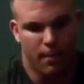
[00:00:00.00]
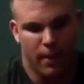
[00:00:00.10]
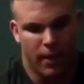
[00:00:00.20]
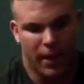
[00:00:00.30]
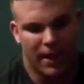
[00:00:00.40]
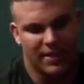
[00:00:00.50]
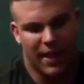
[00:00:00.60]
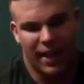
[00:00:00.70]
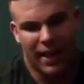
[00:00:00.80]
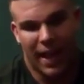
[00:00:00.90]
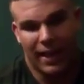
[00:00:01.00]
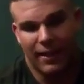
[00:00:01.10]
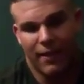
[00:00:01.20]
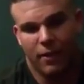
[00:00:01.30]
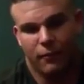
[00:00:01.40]
But like I said, I
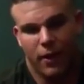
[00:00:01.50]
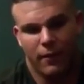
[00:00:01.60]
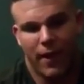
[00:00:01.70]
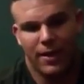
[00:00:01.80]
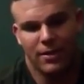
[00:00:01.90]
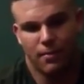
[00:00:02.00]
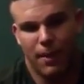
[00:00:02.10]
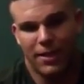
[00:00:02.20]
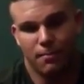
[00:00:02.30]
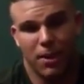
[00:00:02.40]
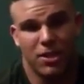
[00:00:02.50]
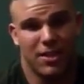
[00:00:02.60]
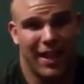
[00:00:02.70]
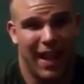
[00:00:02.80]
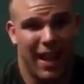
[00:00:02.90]
give out free advice to as much as
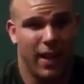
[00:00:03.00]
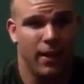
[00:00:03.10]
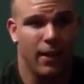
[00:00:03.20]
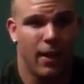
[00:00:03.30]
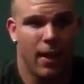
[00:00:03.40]
I can.